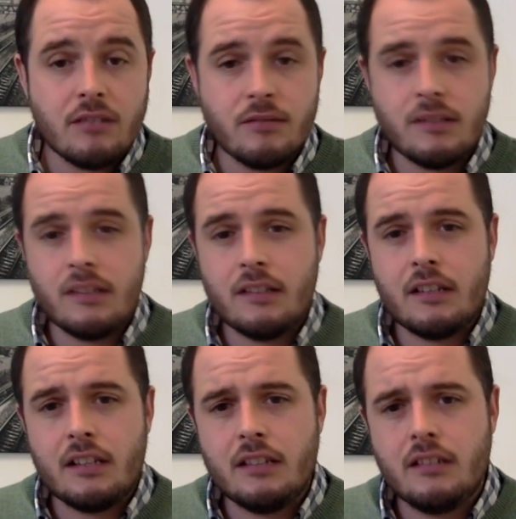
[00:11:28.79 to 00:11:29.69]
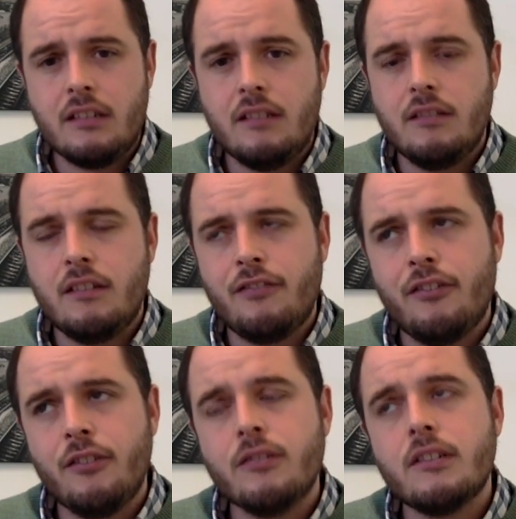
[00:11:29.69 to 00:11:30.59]
which is a slightly
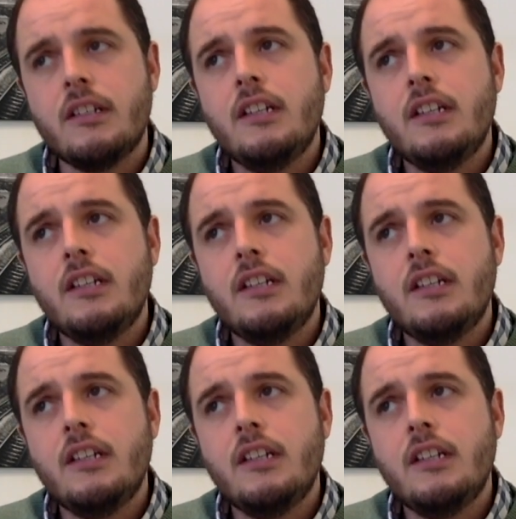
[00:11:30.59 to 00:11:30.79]
different